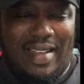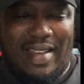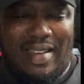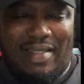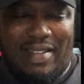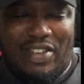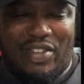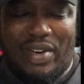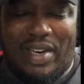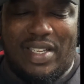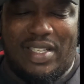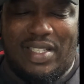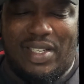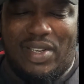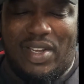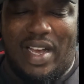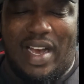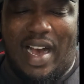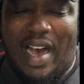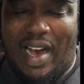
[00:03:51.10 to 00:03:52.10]
not trying to sell
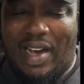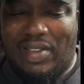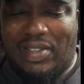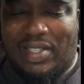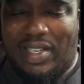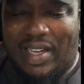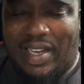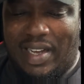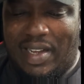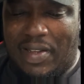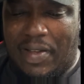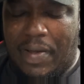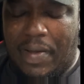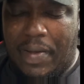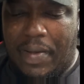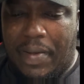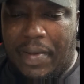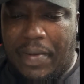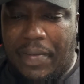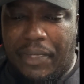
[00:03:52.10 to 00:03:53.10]
you a house here.
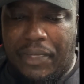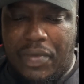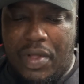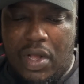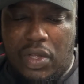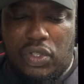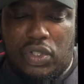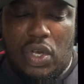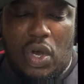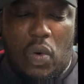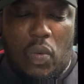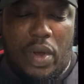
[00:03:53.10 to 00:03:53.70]
So